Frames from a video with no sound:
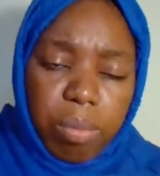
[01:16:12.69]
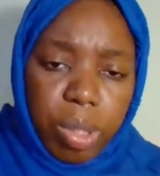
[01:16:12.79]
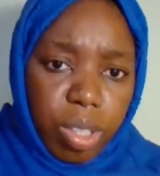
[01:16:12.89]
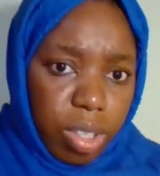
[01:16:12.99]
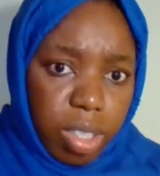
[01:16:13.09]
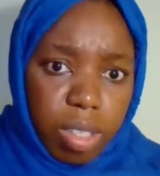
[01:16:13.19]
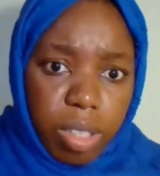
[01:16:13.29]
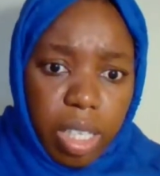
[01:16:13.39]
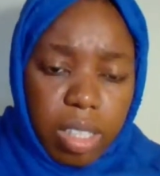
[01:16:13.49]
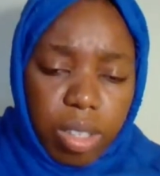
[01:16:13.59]
because
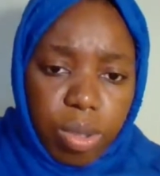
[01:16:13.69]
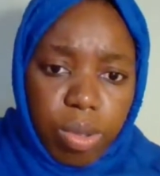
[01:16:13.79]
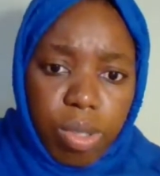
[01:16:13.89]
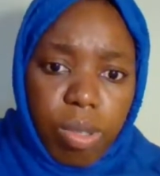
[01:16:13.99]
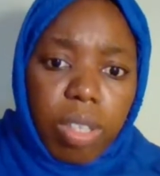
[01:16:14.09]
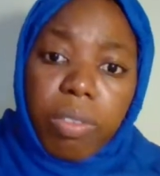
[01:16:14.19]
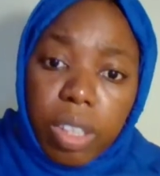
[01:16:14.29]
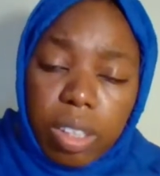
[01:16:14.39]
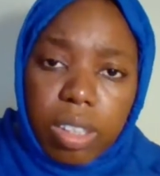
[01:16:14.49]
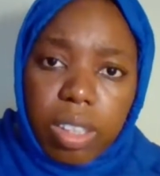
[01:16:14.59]
yes, it's also a
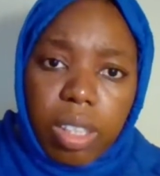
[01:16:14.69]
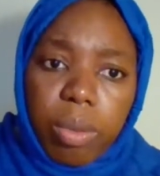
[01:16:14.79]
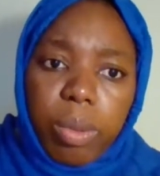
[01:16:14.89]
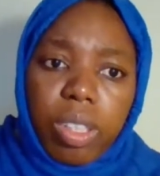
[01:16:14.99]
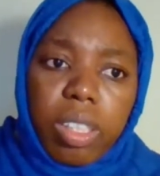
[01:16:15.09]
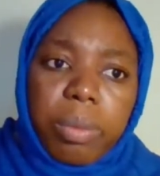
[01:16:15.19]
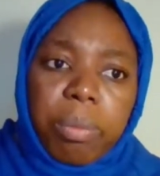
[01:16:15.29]
volunteer work.